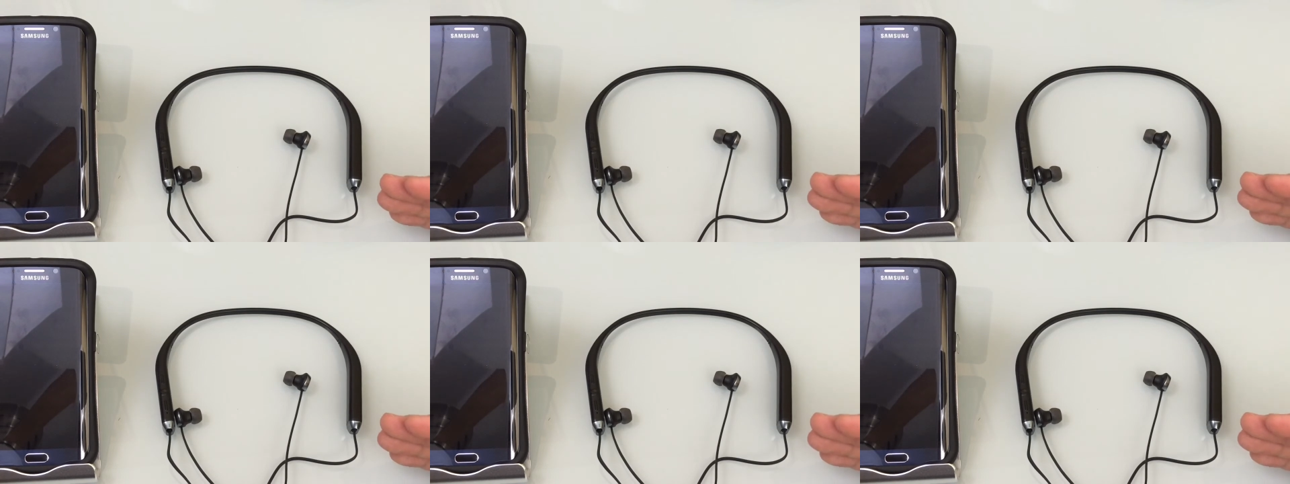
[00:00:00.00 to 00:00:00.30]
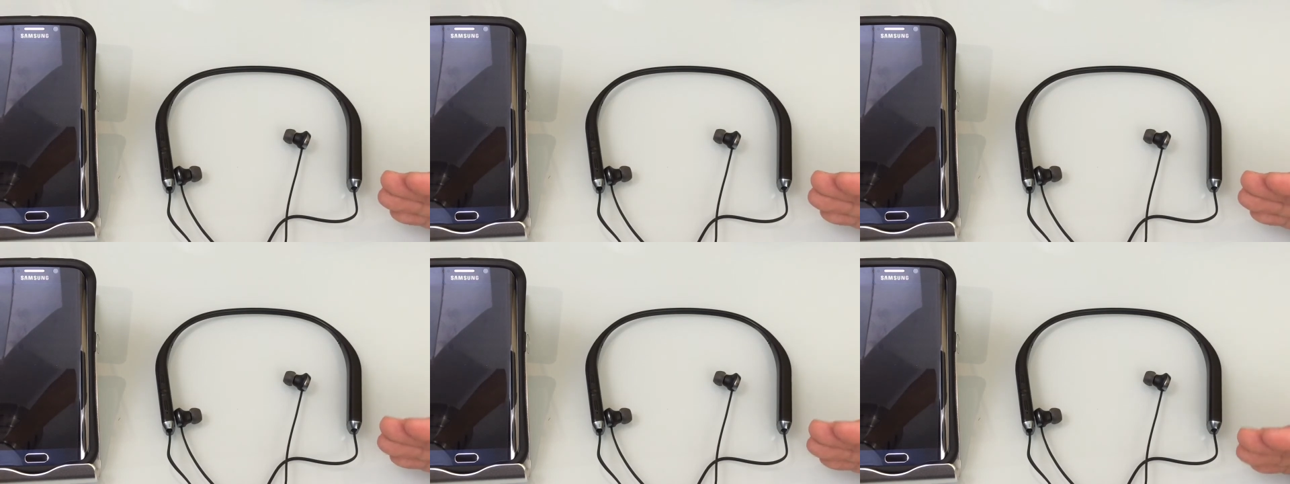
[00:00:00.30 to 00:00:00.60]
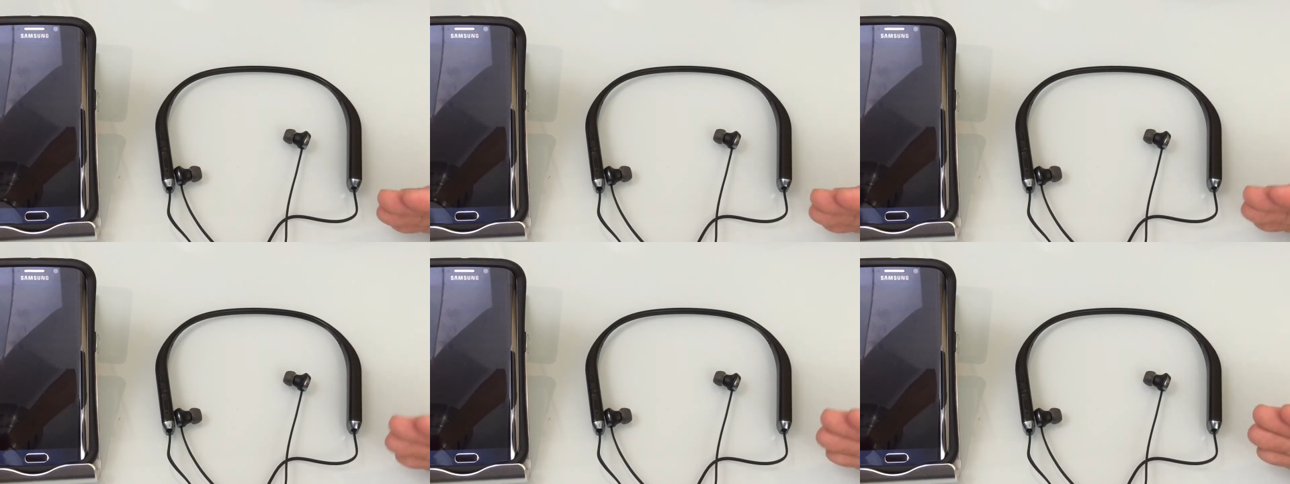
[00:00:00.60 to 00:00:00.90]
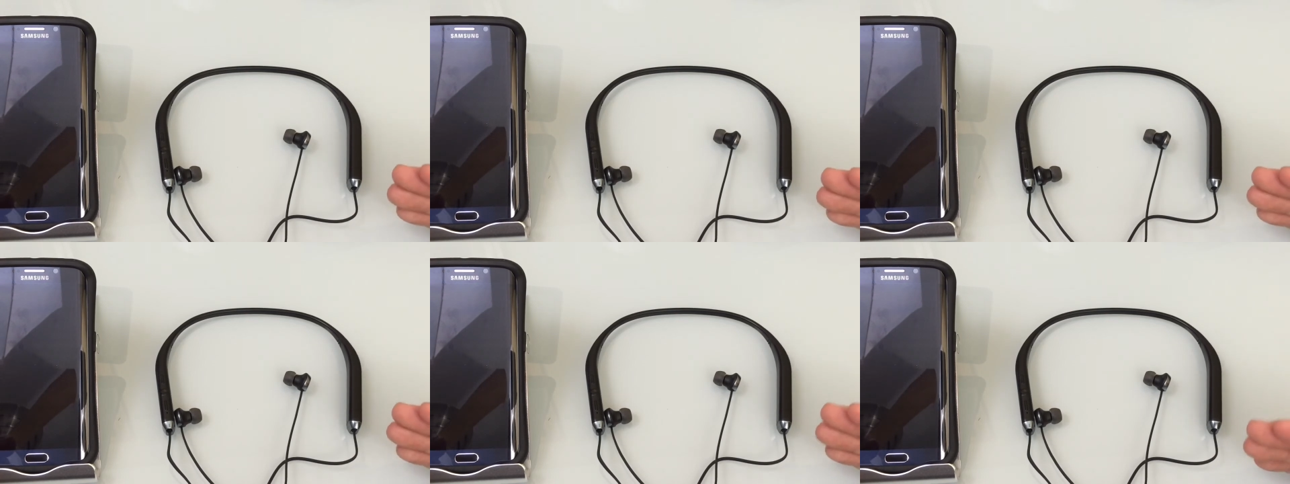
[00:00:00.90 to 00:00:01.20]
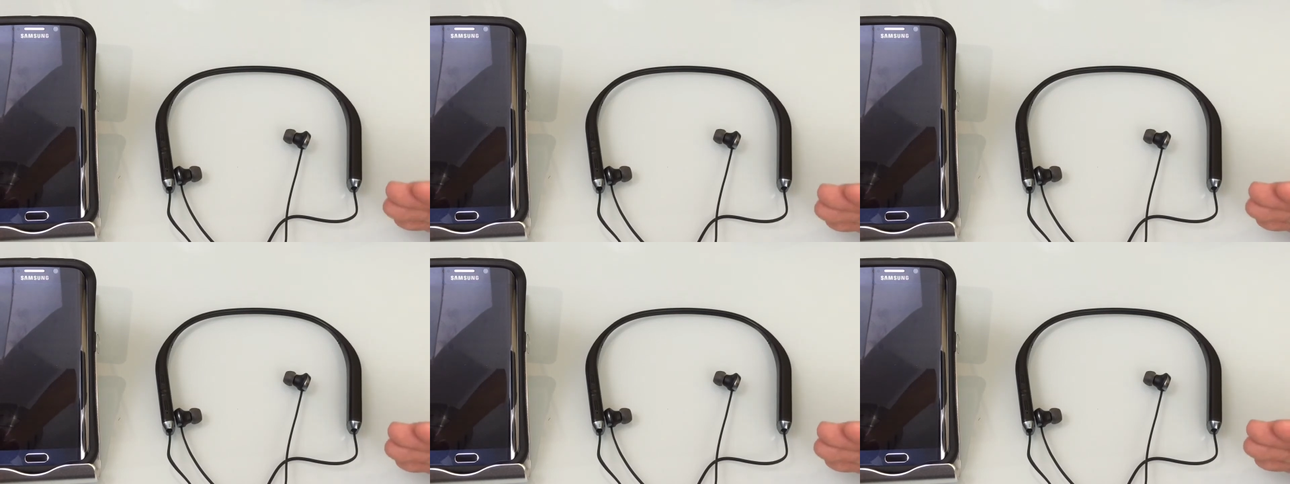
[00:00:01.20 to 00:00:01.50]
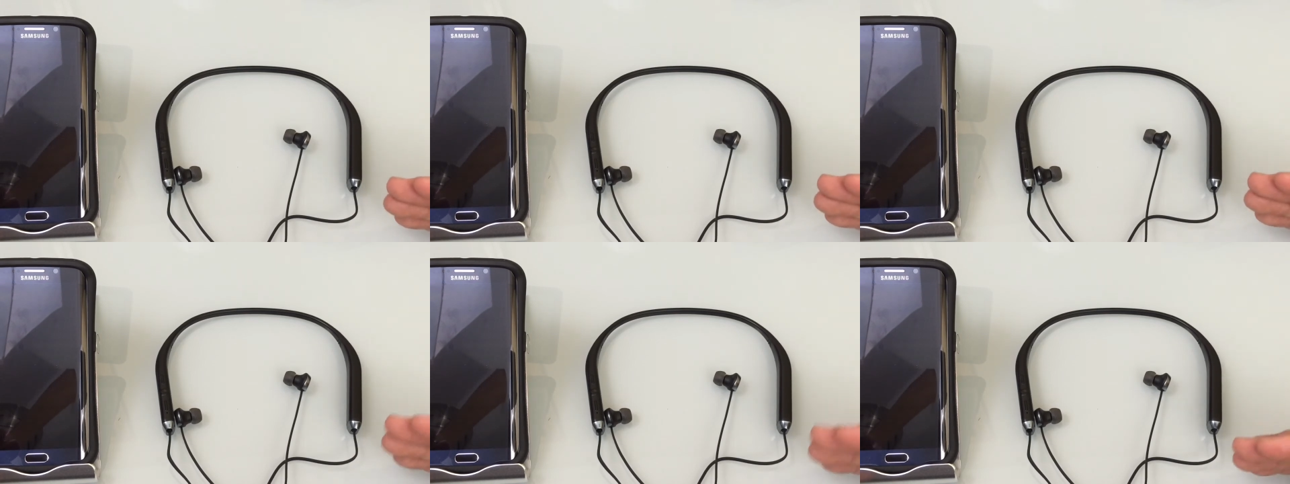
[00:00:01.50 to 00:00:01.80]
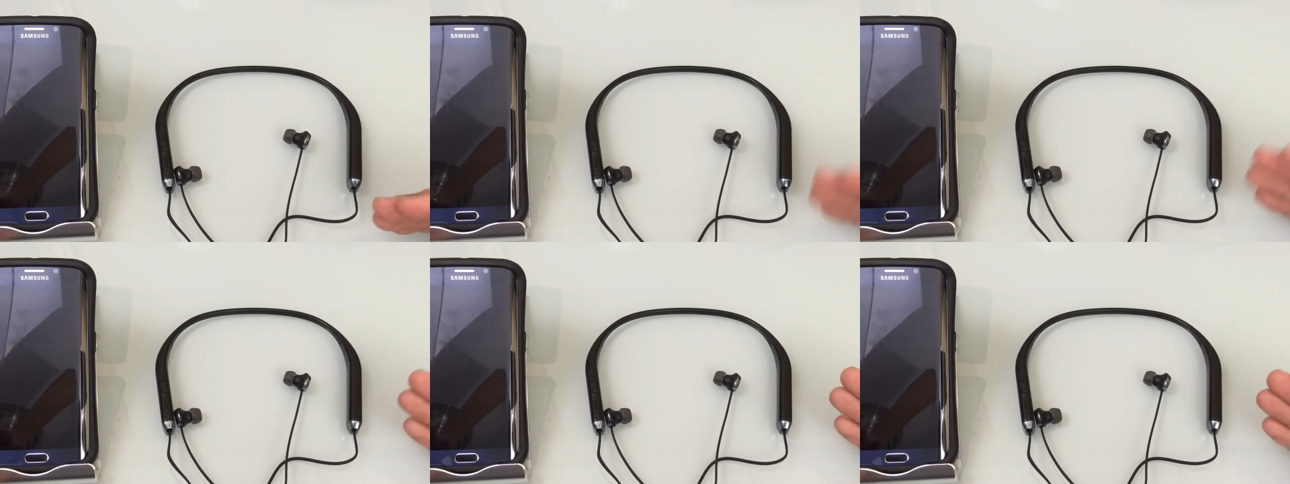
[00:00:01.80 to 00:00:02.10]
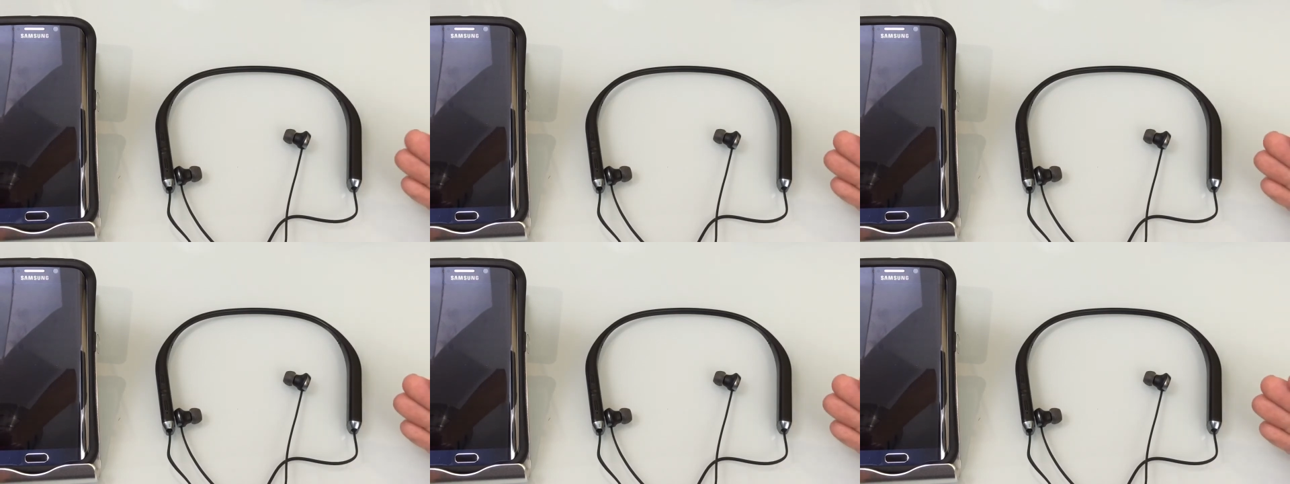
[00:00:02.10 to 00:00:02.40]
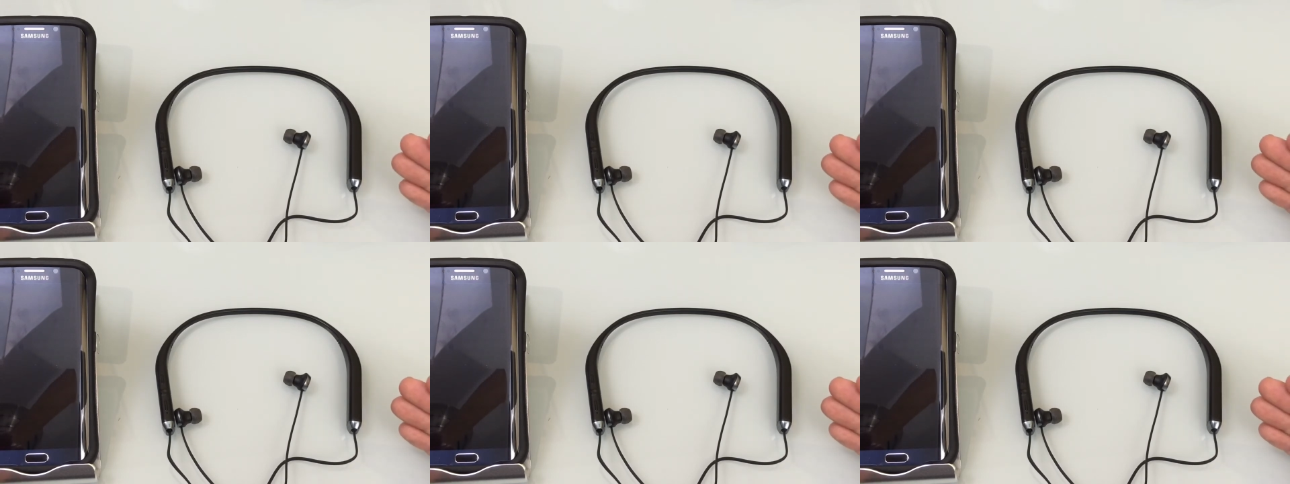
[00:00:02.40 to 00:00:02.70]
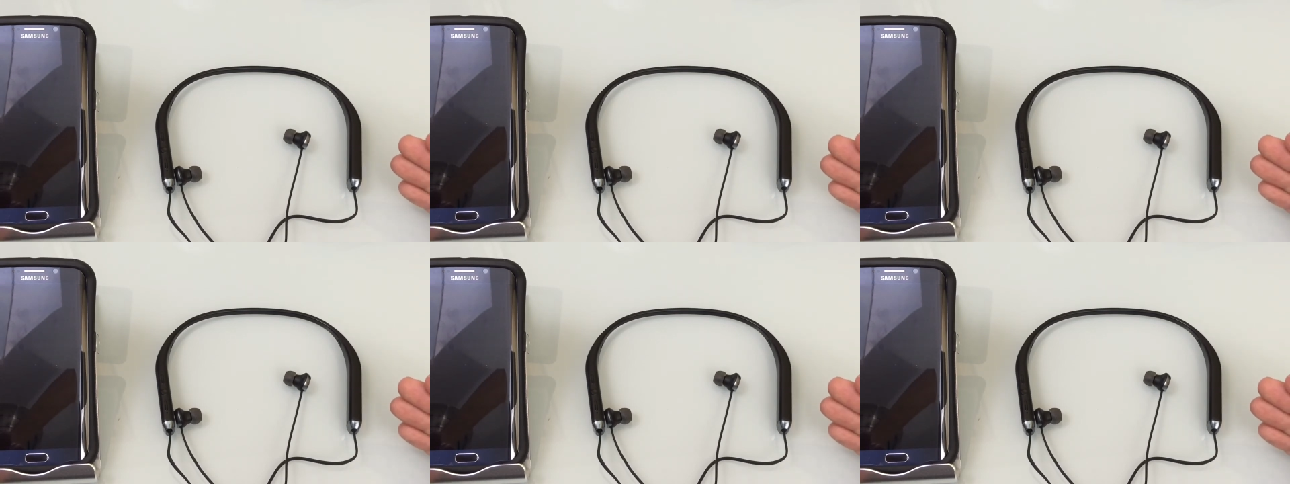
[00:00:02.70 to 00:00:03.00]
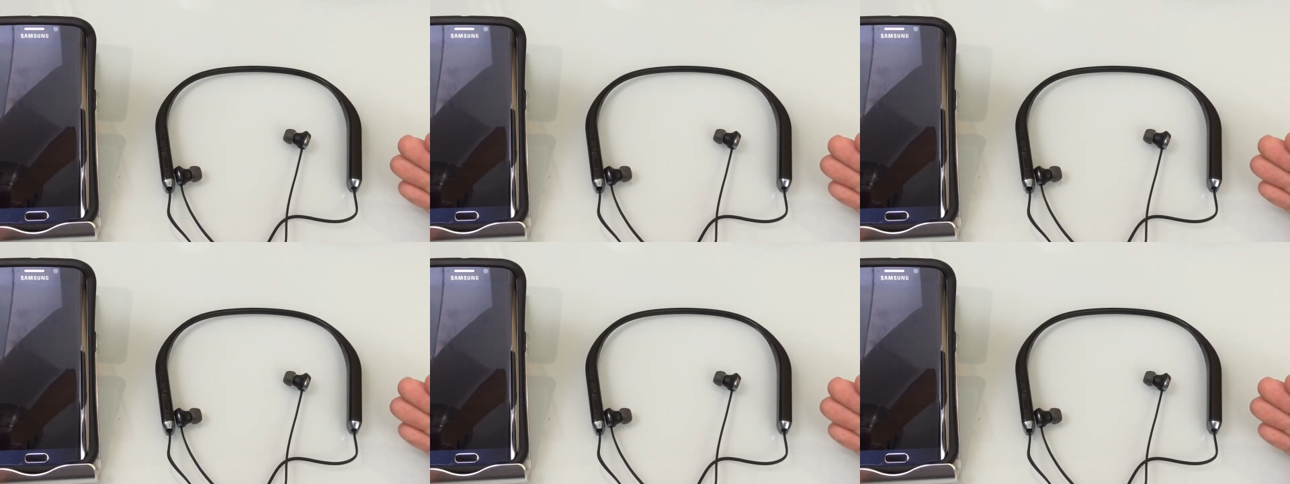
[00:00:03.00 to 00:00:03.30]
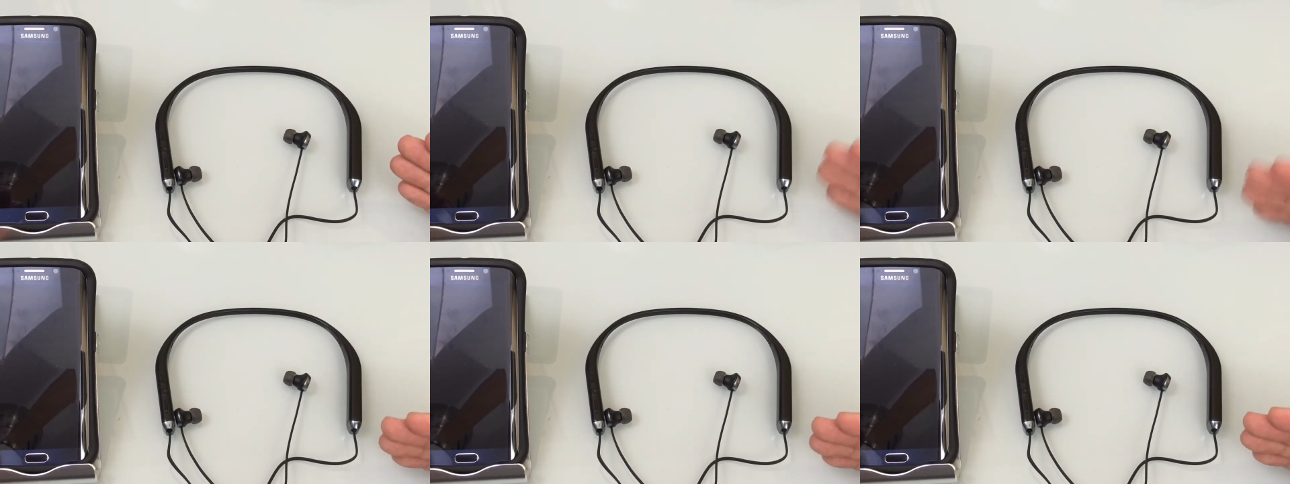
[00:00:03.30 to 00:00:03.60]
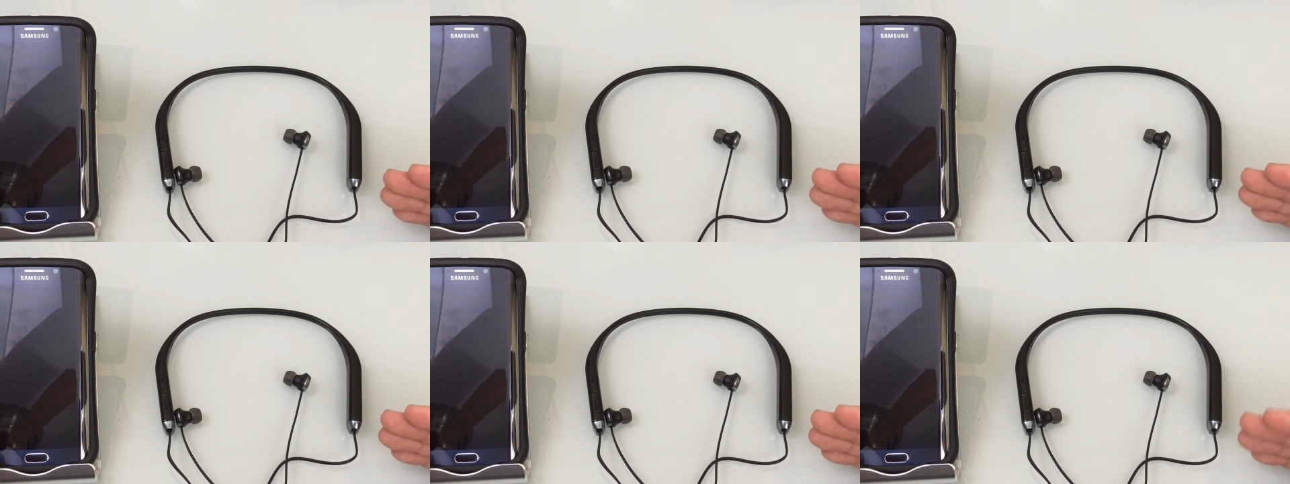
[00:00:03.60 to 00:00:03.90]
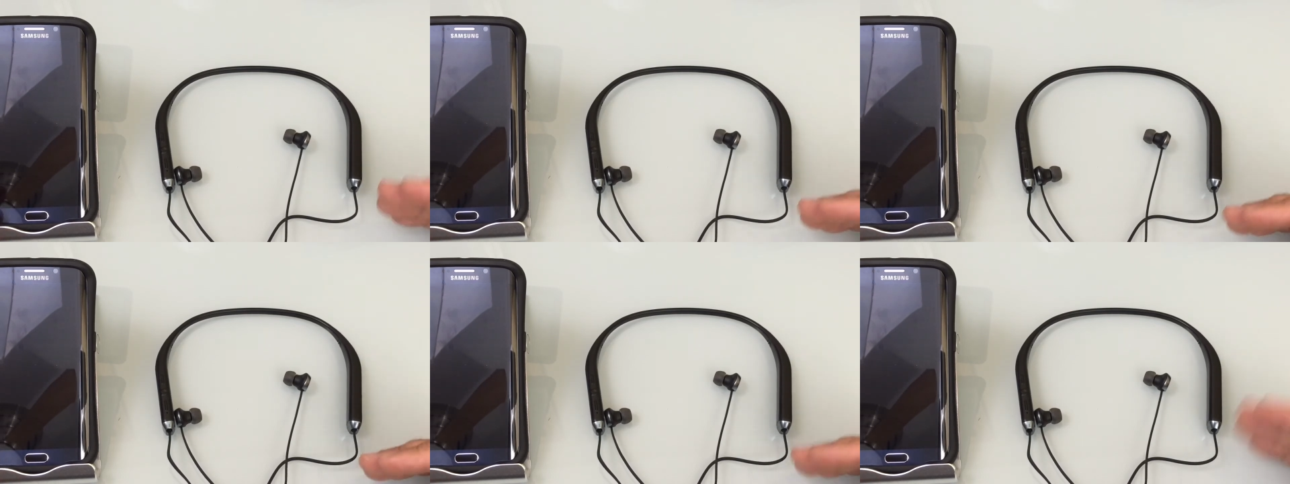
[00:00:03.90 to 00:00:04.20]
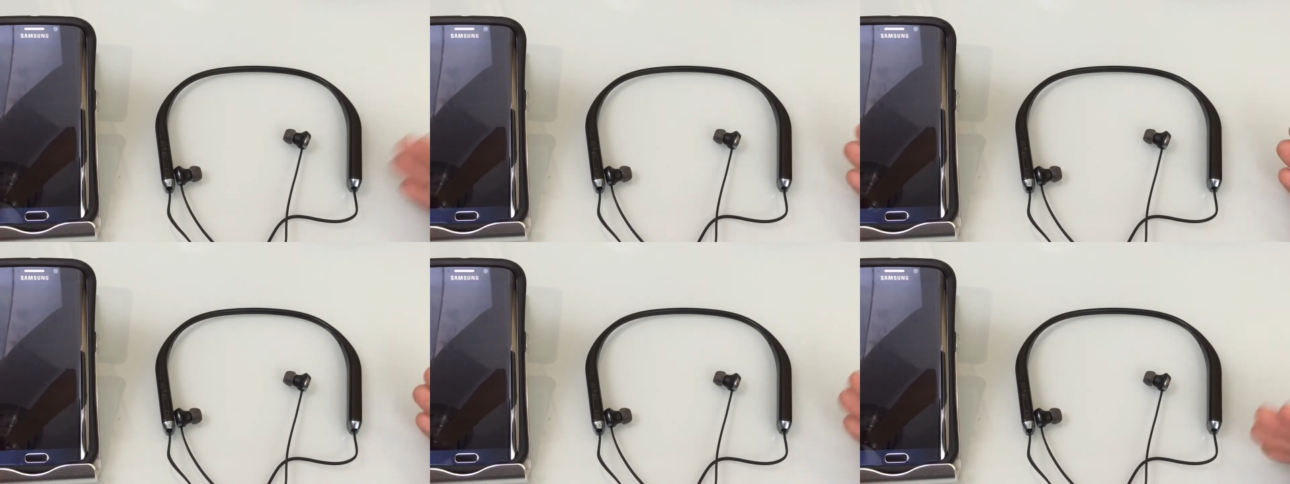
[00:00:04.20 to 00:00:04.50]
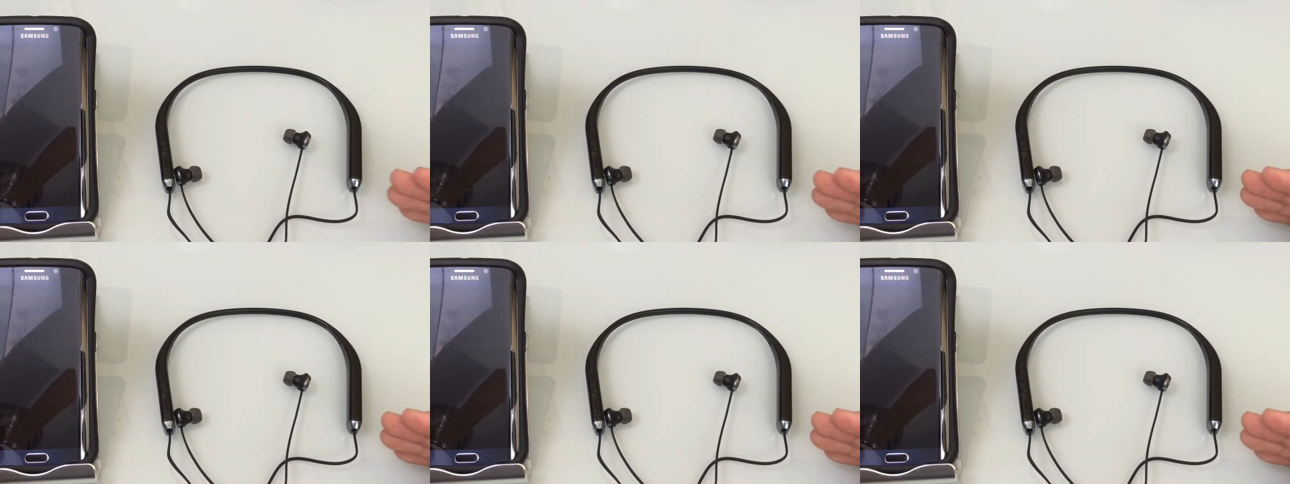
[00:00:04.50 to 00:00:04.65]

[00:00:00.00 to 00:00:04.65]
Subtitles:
No face is visible, so there are no lips to read.